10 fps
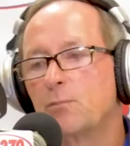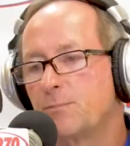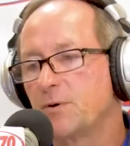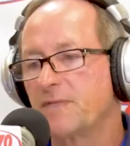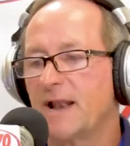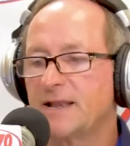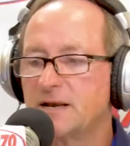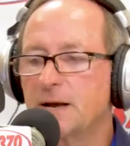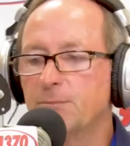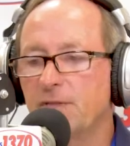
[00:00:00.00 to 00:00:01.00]
We put that ID
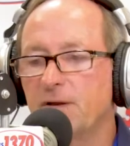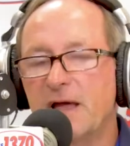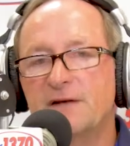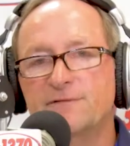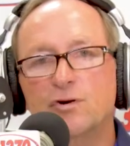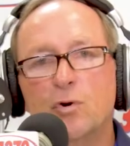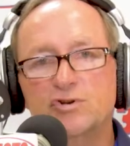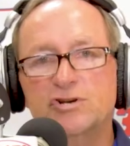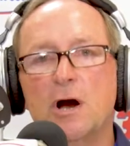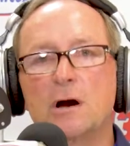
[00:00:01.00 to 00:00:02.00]
number in there, and for no
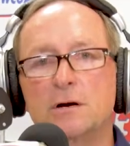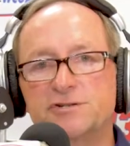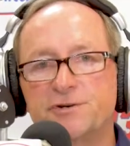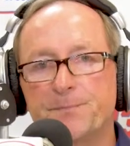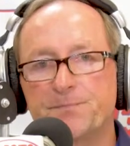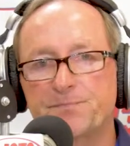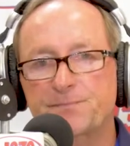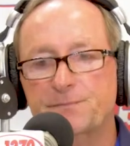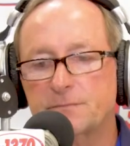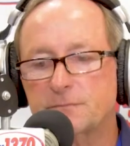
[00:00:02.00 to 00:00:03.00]
charge,
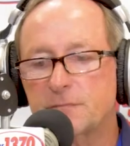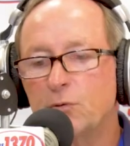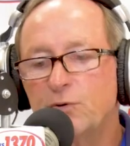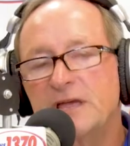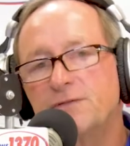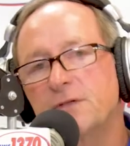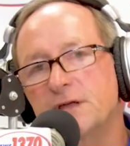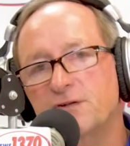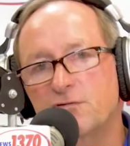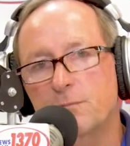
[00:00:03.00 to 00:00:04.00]
we give you the
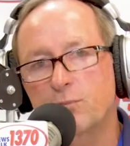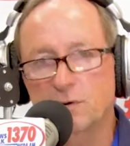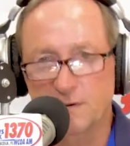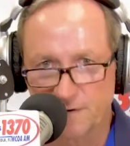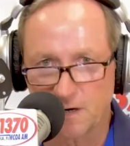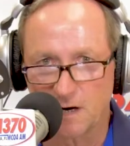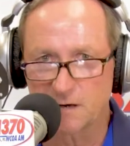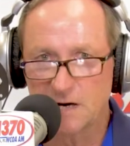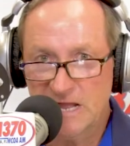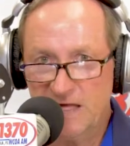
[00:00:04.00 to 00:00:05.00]
history report of the
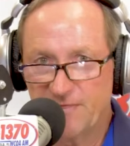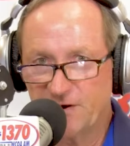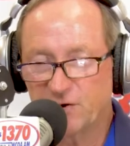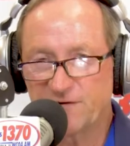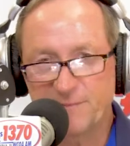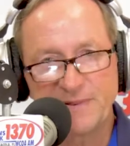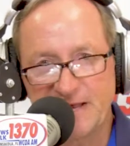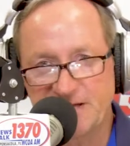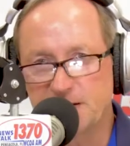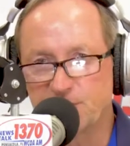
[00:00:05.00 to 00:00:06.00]
car that you give me the
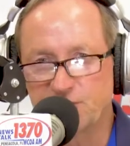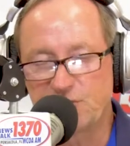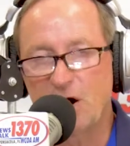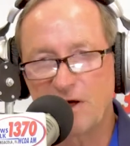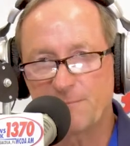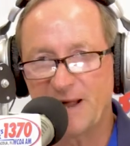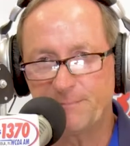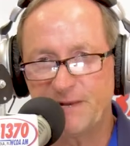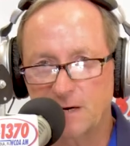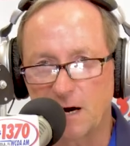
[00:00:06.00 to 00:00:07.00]
ID number to. Now, it might
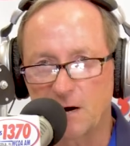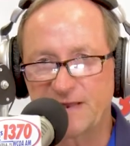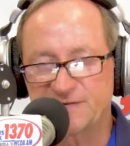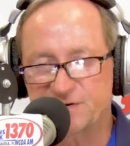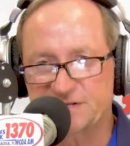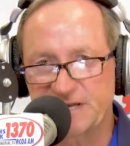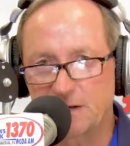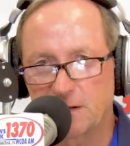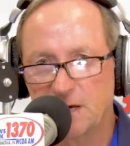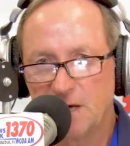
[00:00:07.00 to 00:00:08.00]
be a car that's for
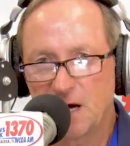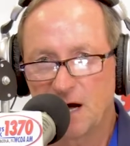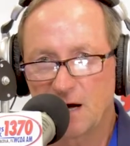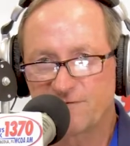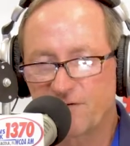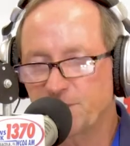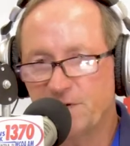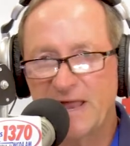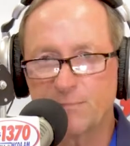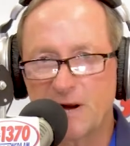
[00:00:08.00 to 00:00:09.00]
sale uh, from your
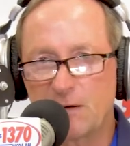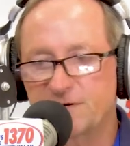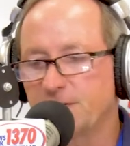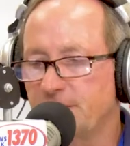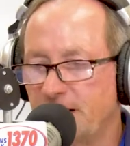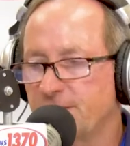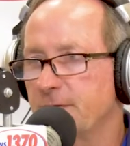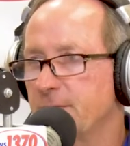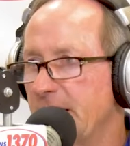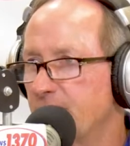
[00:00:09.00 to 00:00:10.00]
neighbor. I was using neighbor,
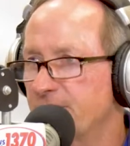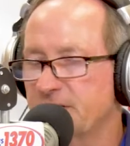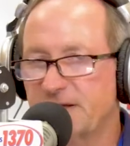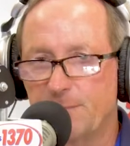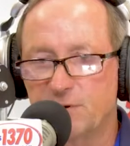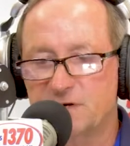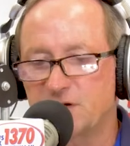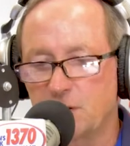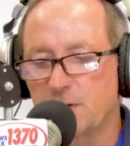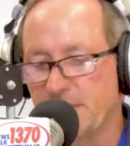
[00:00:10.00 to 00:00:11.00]
neighbor for example because you
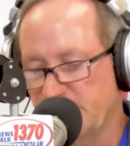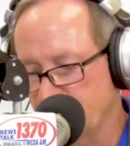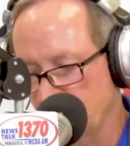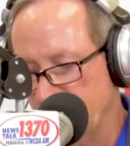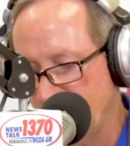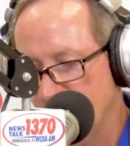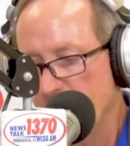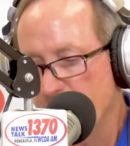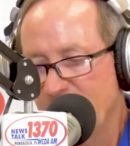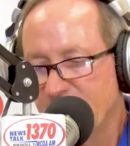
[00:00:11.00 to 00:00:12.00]
don't want to make them look that
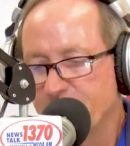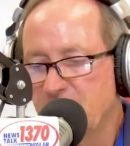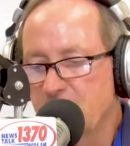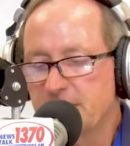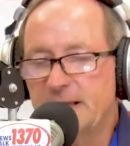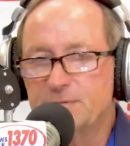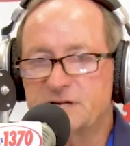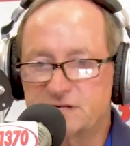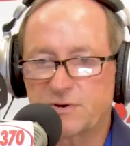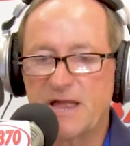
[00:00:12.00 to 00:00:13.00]
bad. But neighbor
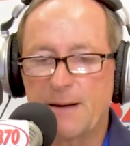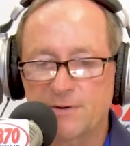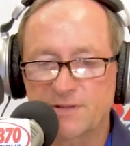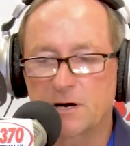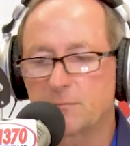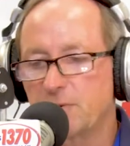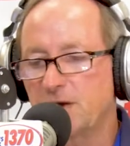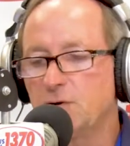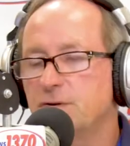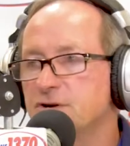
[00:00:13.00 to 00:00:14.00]
says, "Oh yeah, I bought the car brand
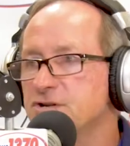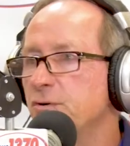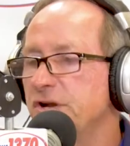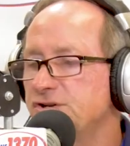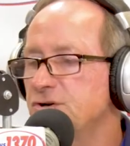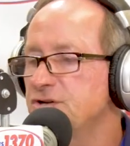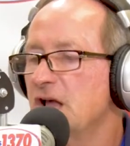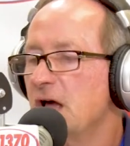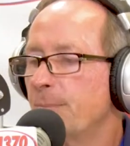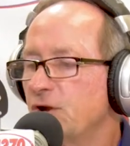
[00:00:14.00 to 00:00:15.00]
new. There's no issues."
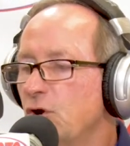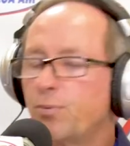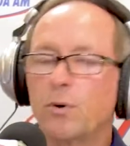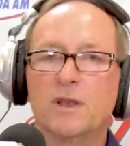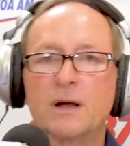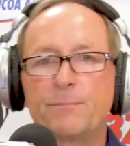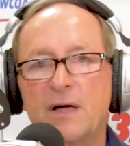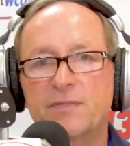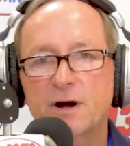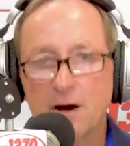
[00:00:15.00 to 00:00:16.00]
But you pull it up
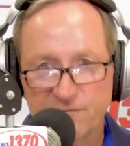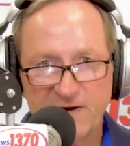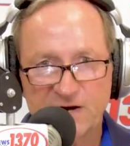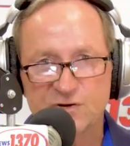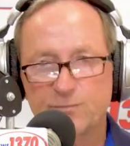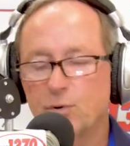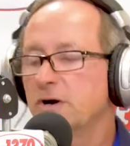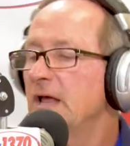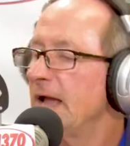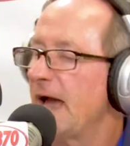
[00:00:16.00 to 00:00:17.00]
on the Carfax
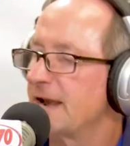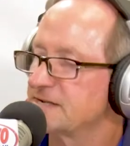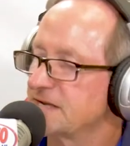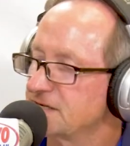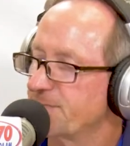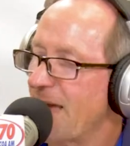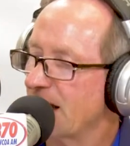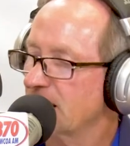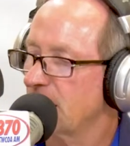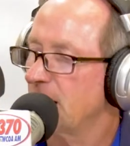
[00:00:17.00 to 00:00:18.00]
report, and it says
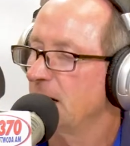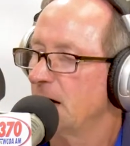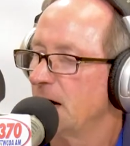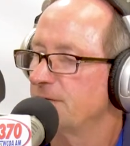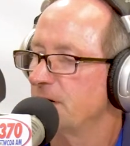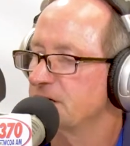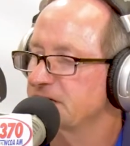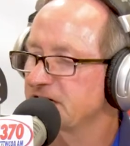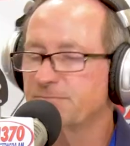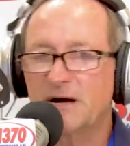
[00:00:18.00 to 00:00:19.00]
back uh, uh,
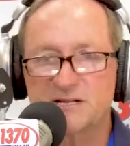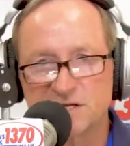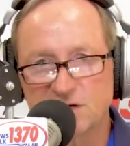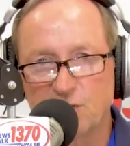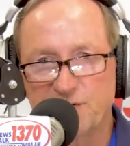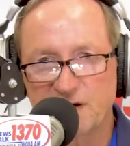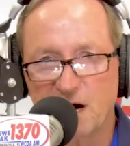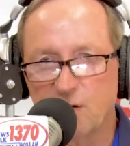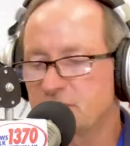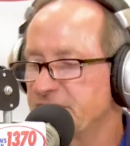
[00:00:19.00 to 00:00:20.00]
six months ago the
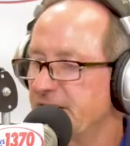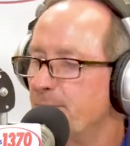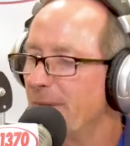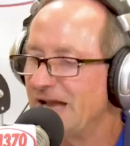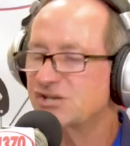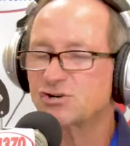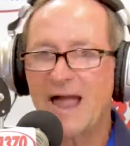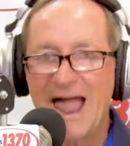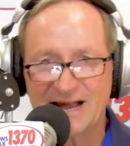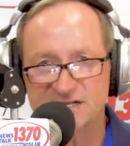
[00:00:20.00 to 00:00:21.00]
car was in a major
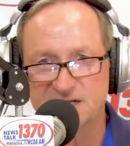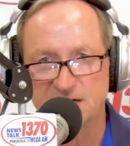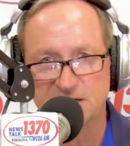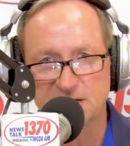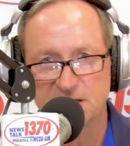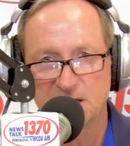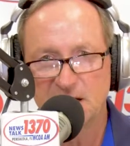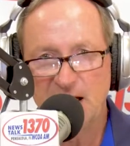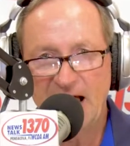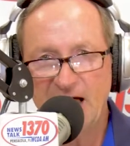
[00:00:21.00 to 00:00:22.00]
accident,
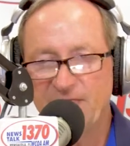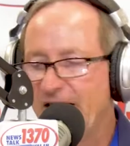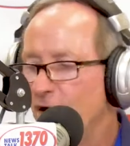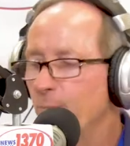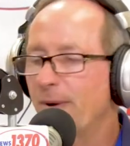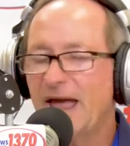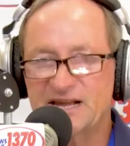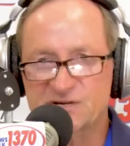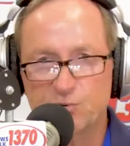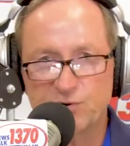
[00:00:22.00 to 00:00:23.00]
and the
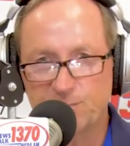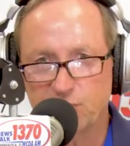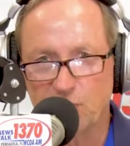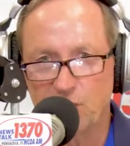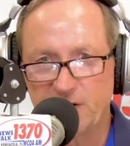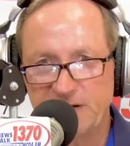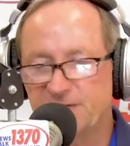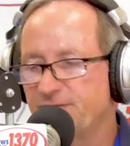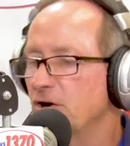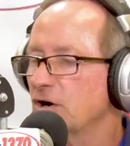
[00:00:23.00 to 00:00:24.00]
airbags were deployed, and the
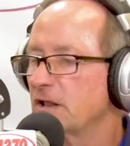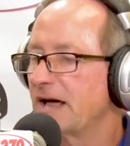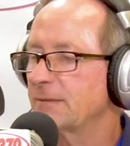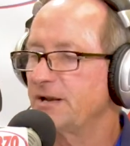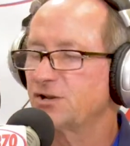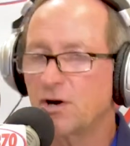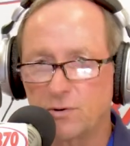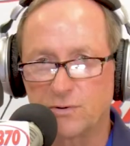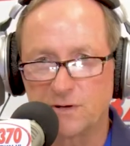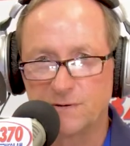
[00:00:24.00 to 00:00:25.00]
vehicle had to be
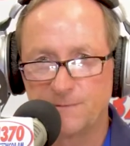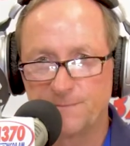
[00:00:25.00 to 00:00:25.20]
towed.